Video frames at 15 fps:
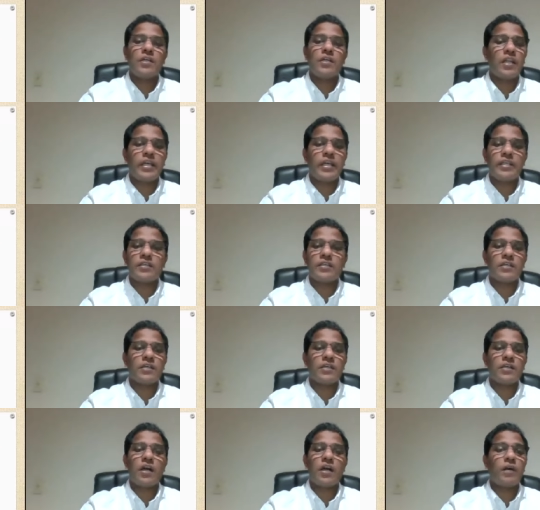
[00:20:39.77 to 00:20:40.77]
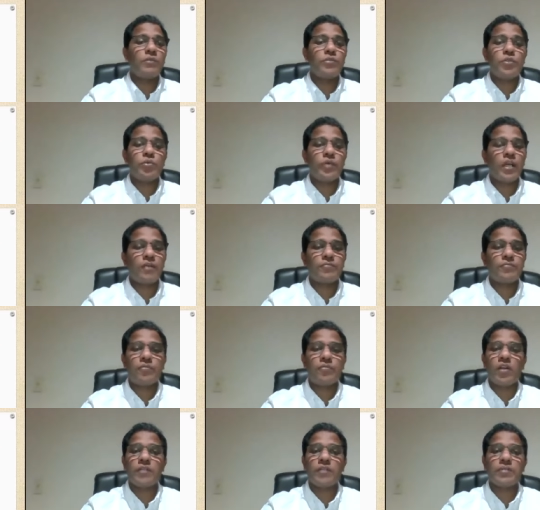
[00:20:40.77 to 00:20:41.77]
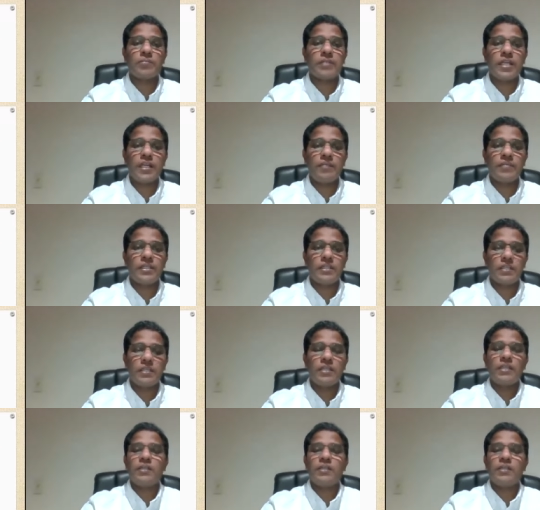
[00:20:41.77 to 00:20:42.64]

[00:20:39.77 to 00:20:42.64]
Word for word: like uh, how you have fallen from heaven,